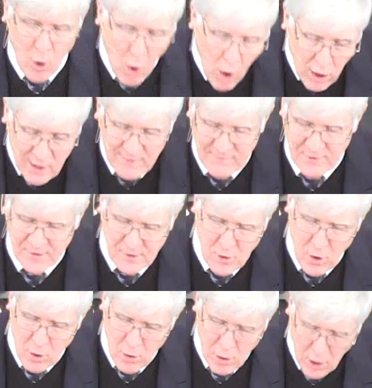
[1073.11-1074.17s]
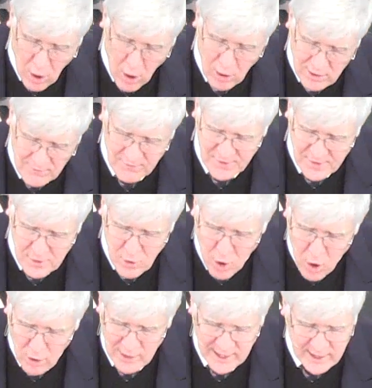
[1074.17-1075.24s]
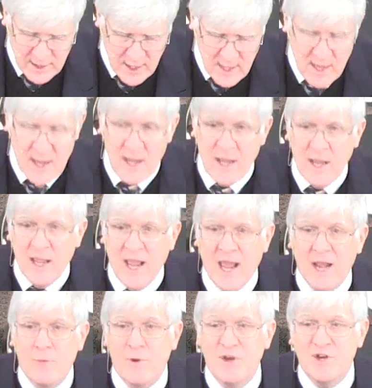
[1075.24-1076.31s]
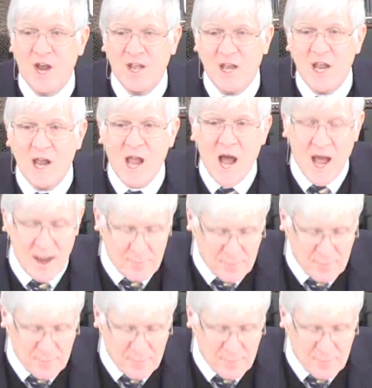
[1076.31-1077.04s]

all of his, all of his calling and rejecting God